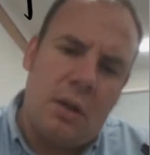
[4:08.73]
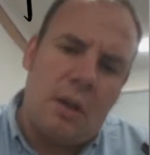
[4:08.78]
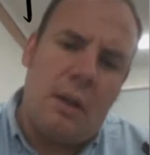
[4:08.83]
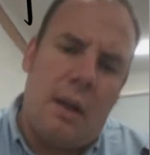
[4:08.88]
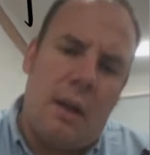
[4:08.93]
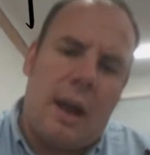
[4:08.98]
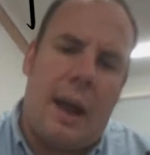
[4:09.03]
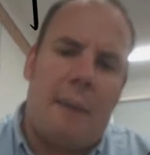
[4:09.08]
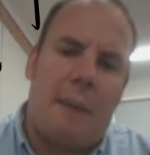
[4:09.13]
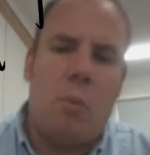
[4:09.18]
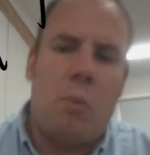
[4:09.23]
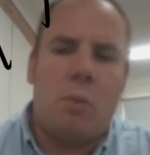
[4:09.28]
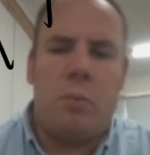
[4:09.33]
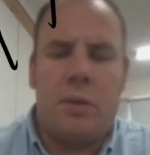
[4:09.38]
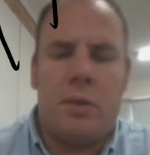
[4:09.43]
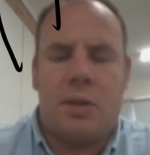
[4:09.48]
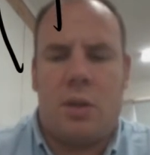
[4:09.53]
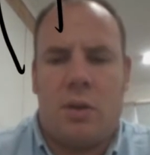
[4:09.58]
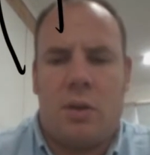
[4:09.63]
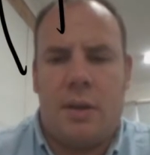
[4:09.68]
And what
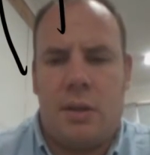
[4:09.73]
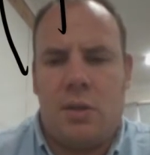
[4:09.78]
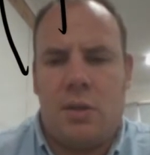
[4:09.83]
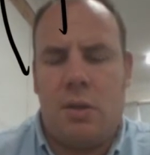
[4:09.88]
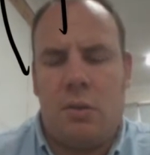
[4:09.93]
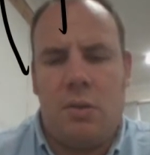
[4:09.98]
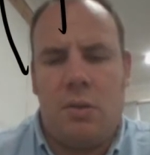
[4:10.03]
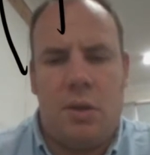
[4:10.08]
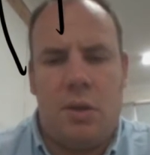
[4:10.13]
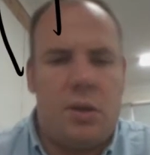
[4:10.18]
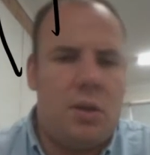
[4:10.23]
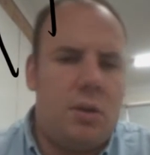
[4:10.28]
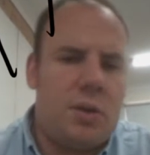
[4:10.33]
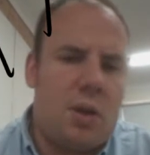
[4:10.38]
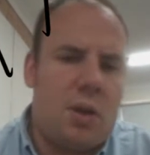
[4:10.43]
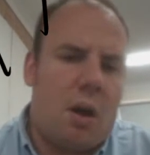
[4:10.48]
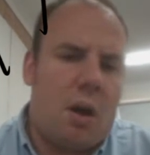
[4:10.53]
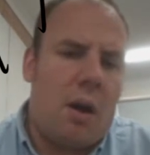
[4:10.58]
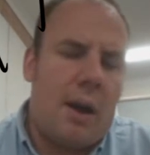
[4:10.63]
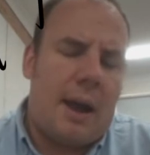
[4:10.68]
we're starting to do is use
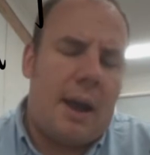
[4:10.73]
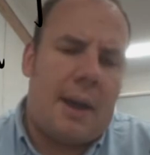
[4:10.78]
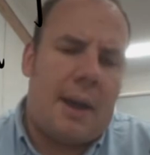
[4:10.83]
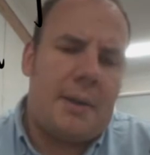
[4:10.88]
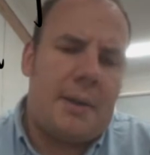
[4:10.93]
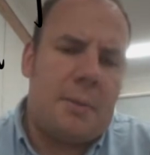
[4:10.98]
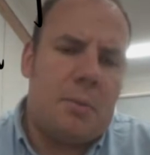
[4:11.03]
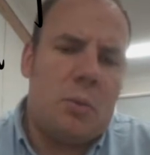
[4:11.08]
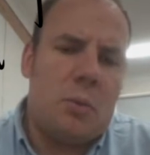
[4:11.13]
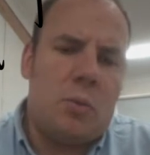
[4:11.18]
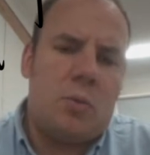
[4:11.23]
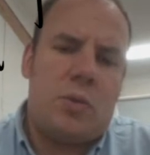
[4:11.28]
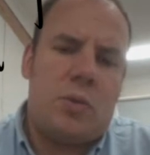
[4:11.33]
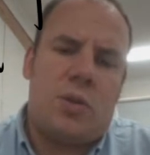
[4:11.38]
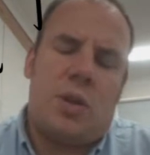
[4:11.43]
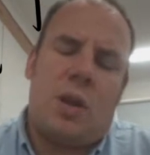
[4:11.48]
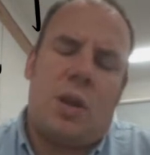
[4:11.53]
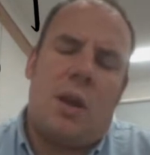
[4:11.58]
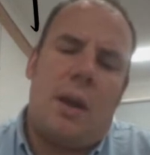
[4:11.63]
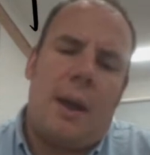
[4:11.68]
animals
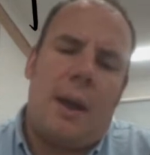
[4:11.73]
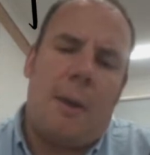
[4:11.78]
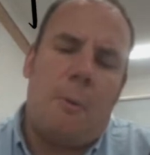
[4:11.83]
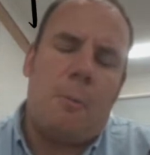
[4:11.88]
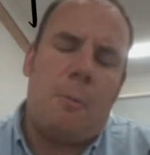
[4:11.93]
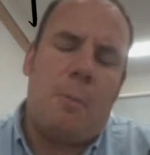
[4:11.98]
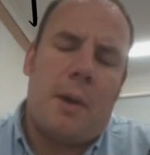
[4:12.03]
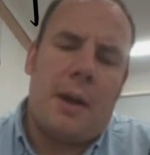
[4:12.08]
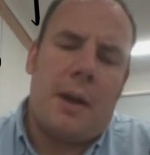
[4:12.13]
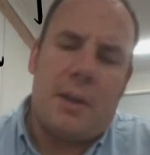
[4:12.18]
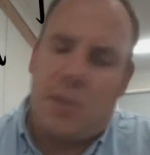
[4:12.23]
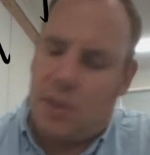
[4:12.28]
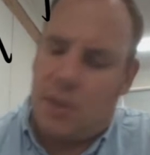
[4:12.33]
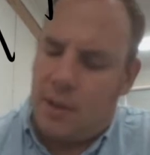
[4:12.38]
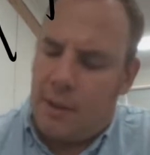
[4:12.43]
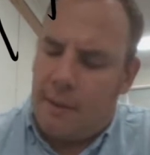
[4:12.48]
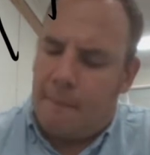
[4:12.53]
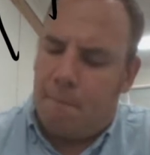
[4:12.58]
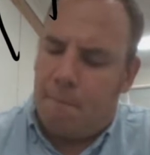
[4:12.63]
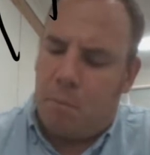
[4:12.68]
to help us
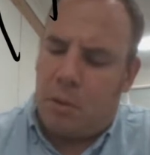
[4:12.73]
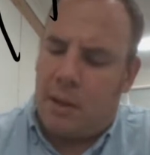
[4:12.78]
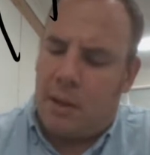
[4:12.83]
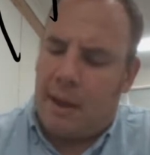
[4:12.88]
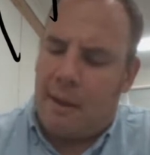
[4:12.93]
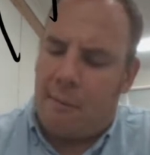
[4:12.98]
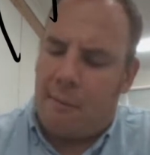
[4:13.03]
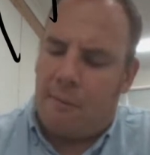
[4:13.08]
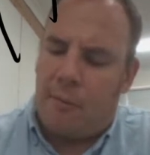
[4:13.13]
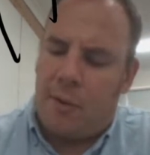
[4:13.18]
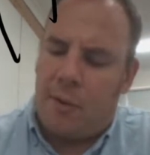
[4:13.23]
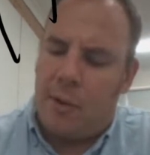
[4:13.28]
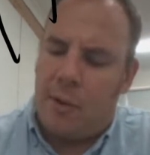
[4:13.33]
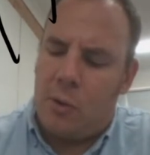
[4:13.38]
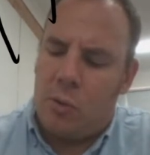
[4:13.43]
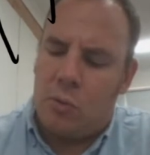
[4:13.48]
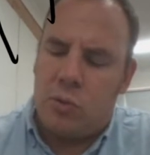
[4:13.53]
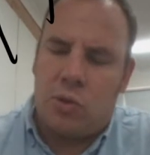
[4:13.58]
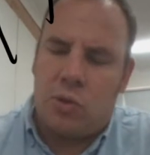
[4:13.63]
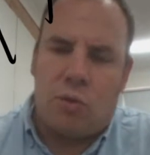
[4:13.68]
plough
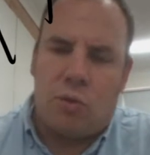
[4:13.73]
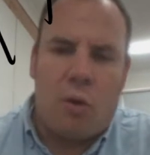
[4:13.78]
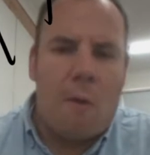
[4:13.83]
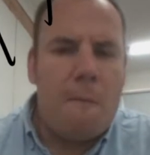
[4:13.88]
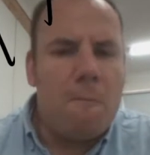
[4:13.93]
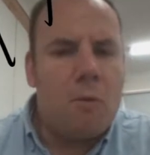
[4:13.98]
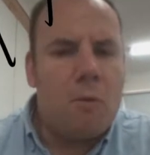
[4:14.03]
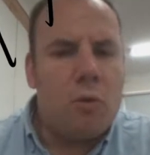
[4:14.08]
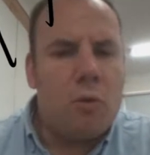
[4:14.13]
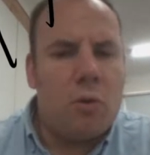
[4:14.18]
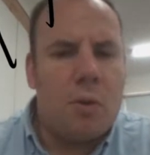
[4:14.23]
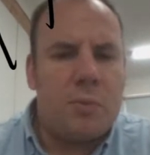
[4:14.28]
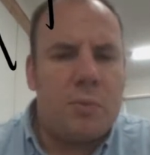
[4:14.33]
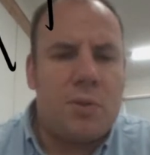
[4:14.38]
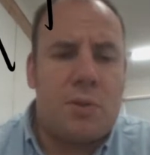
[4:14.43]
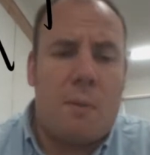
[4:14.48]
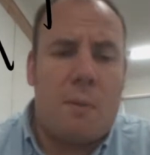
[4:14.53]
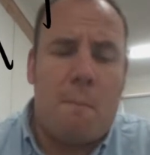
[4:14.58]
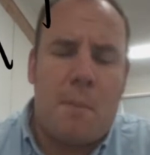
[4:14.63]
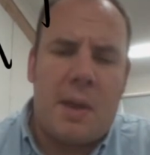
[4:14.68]
fields, grow crops
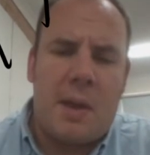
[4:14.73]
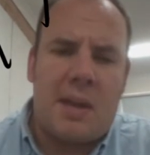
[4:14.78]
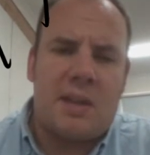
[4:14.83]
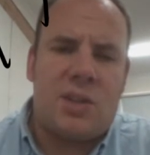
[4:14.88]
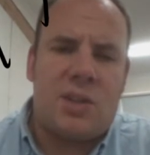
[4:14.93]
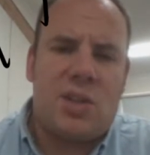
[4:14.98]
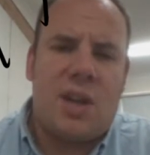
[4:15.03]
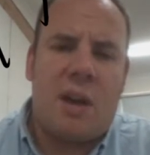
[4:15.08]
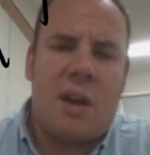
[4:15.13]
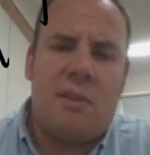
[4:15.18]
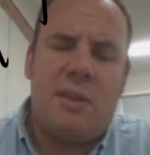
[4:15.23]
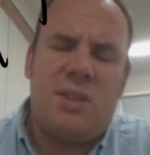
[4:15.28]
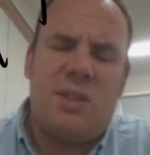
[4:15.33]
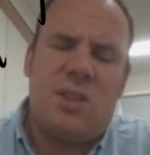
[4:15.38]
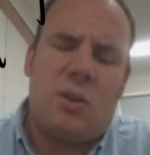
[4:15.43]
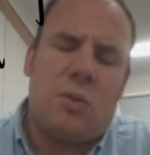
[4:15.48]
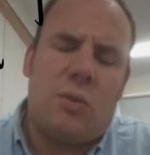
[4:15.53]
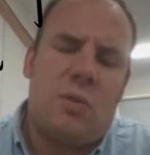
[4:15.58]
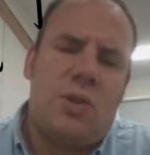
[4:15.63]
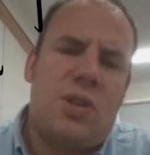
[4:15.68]
on a bigger scale. This is
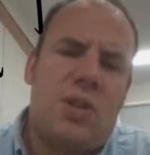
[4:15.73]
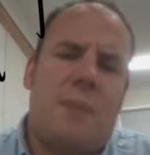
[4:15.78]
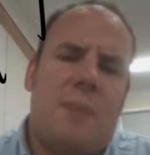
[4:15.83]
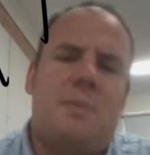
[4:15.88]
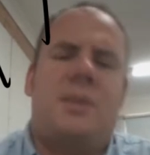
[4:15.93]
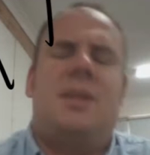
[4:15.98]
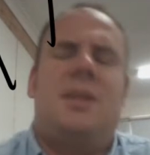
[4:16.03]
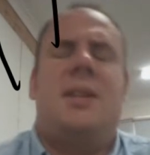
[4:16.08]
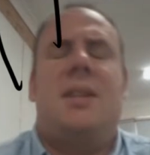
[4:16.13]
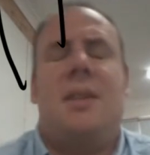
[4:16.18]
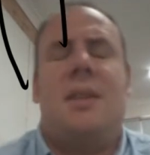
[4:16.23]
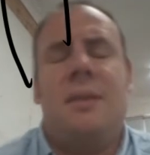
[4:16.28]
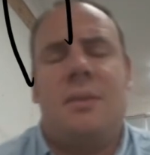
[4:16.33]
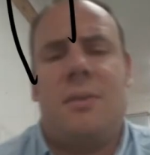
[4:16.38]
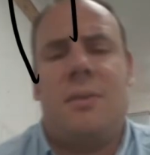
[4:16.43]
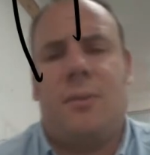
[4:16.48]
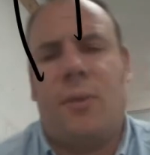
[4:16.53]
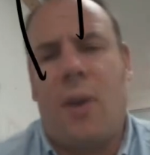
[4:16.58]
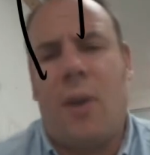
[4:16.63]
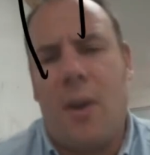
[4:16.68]
called
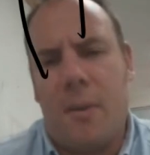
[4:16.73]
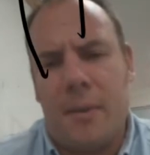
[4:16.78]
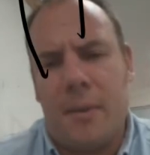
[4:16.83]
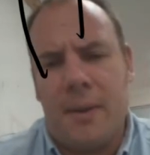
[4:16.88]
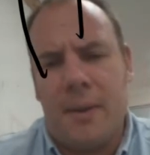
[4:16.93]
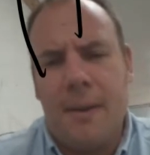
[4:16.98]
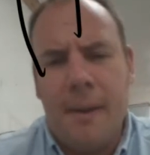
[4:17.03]
subsistence farming.